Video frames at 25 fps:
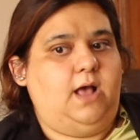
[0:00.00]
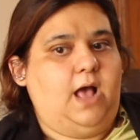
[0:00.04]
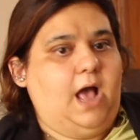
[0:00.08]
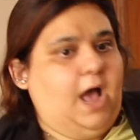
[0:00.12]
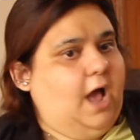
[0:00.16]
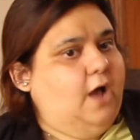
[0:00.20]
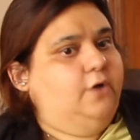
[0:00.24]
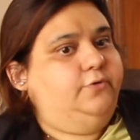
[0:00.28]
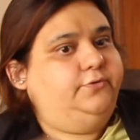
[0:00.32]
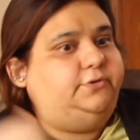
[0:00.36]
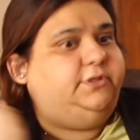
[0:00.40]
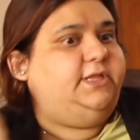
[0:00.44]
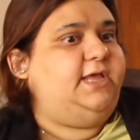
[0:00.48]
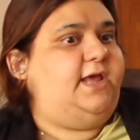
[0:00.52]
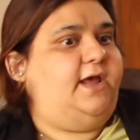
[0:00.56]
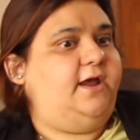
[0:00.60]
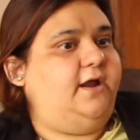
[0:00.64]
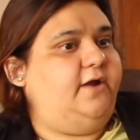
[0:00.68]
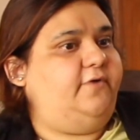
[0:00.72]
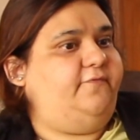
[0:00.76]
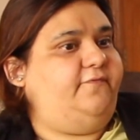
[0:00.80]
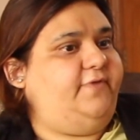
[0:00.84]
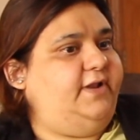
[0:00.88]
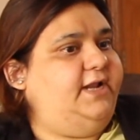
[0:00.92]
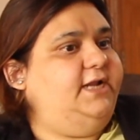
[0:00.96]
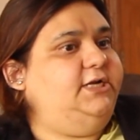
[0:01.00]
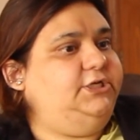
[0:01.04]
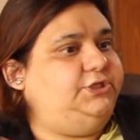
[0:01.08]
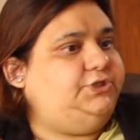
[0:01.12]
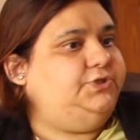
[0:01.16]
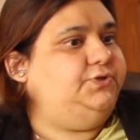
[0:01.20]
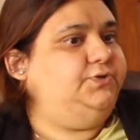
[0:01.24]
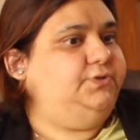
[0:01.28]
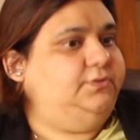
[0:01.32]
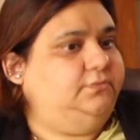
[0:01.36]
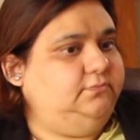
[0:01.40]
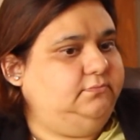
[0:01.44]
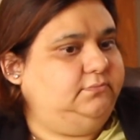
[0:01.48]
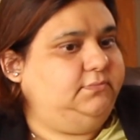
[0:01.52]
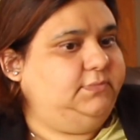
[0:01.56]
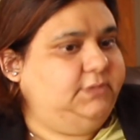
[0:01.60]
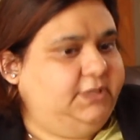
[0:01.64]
out there, willing to